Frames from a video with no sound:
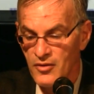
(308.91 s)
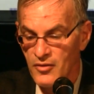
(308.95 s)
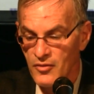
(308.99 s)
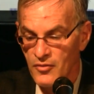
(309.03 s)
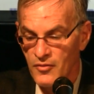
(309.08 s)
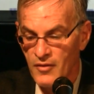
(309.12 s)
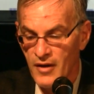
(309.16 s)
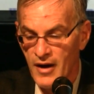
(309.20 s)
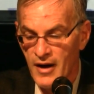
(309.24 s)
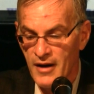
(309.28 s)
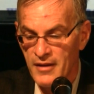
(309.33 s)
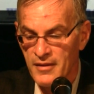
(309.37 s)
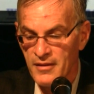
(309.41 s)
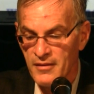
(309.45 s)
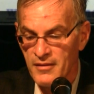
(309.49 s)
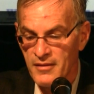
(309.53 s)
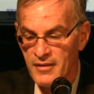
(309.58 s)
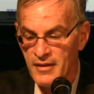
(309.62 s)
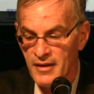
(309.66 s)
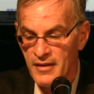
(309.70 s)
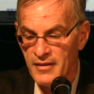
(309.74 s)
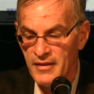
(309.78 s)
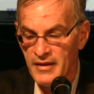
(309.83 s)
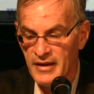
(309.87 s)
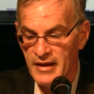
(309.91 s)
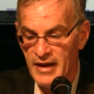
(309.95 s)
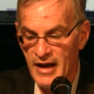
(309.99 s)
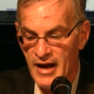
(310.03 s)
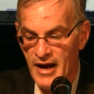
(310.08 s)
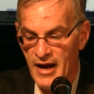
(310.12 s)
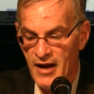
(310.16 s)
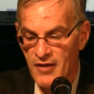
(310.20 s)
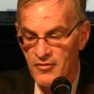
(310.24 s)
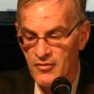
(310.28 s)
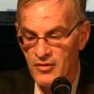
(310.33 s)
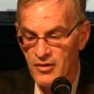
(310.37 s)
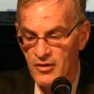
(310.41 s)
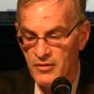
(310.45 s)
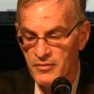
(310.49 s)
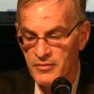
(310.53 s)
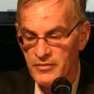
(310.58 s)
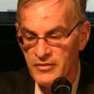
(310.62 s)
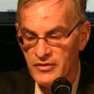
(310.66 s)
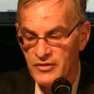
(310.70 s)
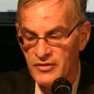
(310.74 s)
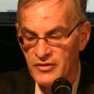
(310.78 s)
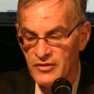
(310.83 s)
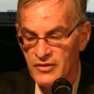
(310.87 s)
rather than the
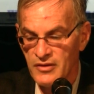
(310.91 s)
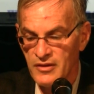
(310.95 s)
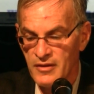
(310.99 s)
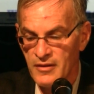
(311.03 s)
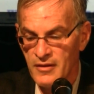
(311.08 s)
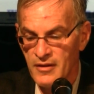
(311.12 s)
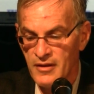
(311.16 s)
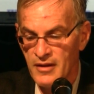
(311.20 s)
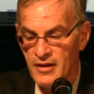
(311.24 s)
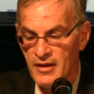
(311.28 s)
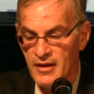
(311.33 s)
Arabs,